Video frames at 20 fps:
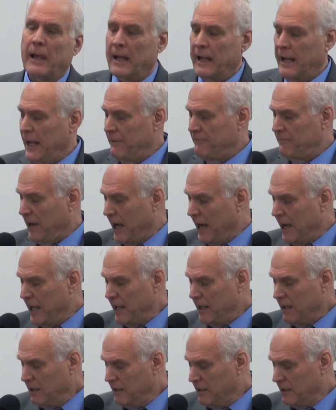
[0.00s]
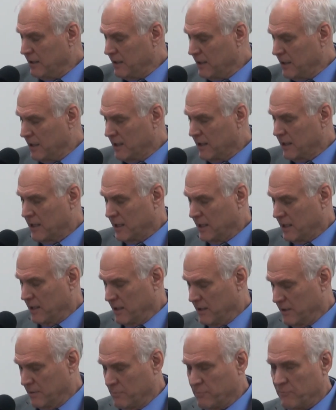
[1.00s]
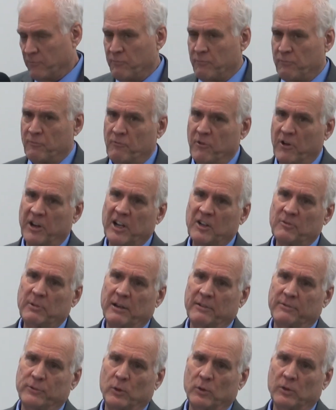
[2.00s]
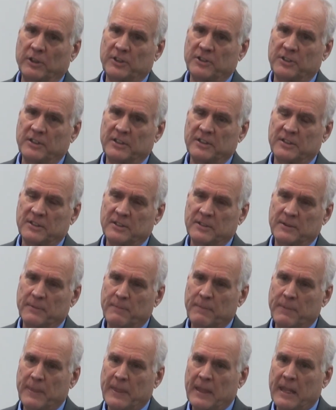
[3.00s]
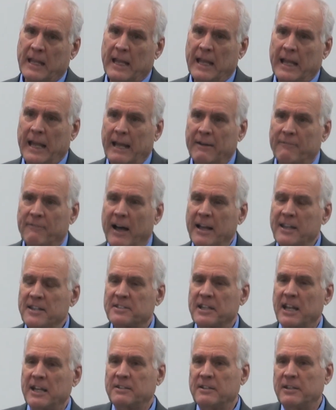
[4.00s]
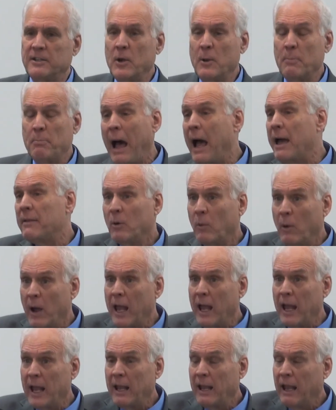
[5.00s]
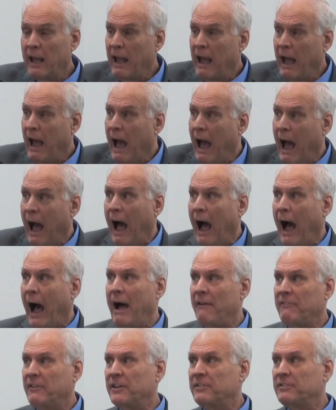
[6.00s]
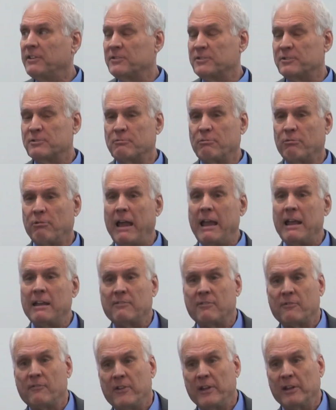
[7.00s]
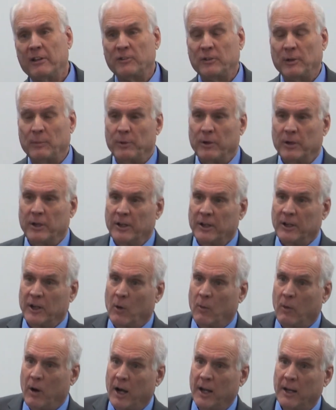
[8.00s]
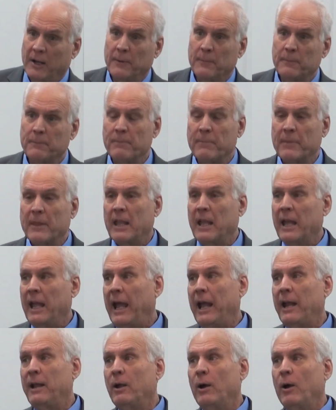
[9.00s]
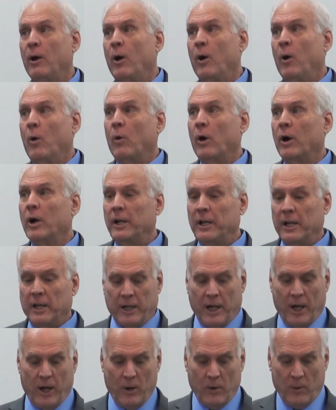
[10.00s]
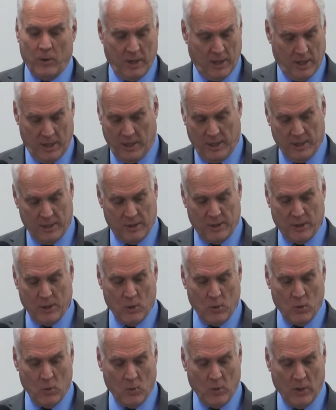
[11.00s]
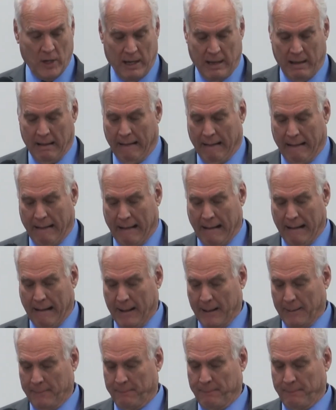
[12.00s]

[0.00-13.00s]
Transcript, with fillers: if I, forgive my foolishness, if I said to you, by the way, I've got this great field trip we're going to go on, and we're going to go to uh,